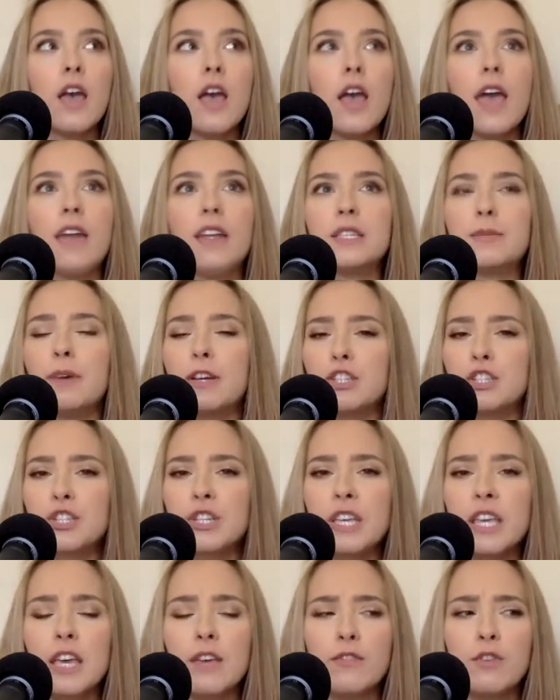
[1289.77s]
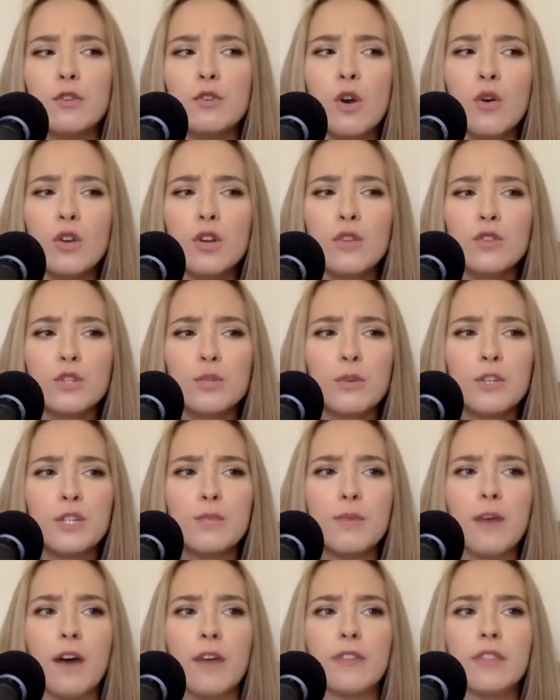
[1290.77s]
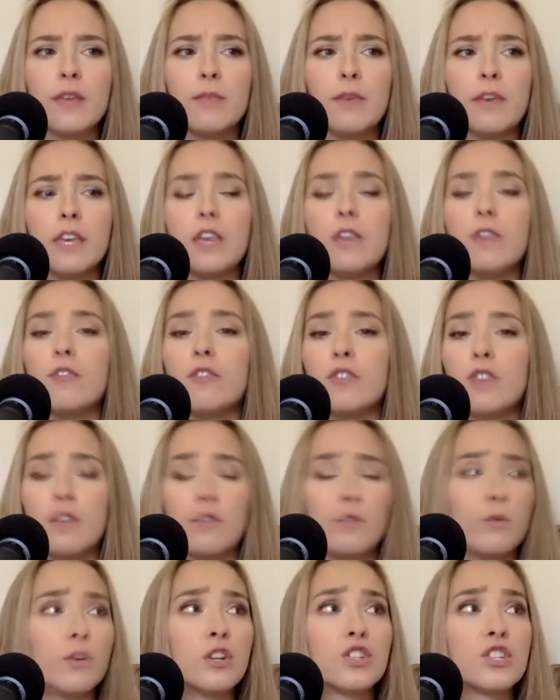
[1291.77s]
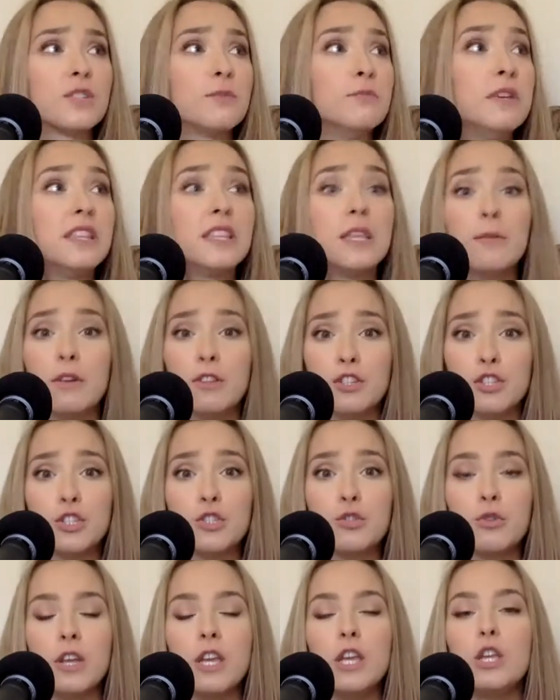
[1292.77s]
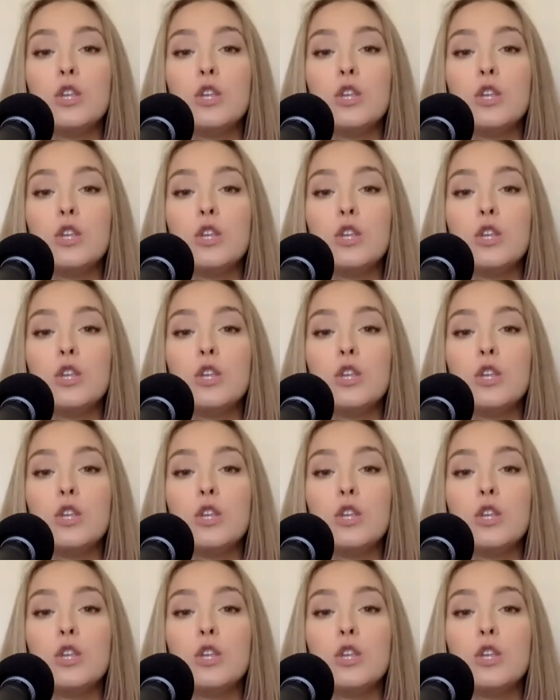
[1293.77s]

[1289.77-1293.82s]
And especially if you don't know too much about them, like if you were to just meet them on the street,